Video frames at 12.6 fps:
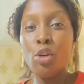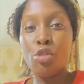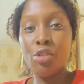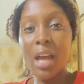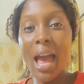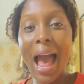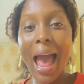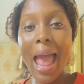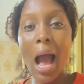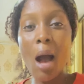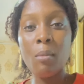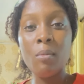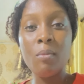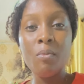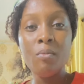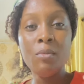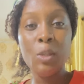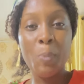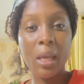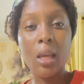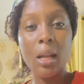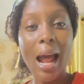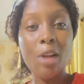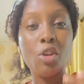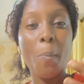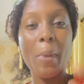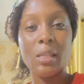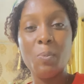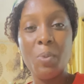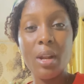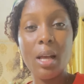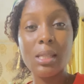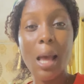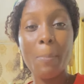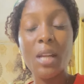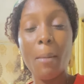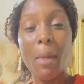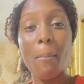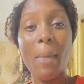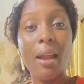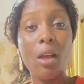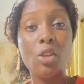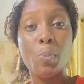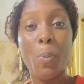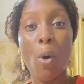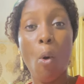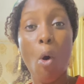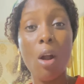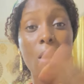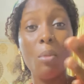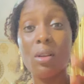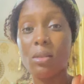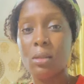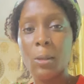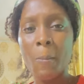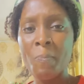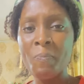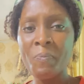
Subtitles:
Today I am speaking out of experience after my marriage for almost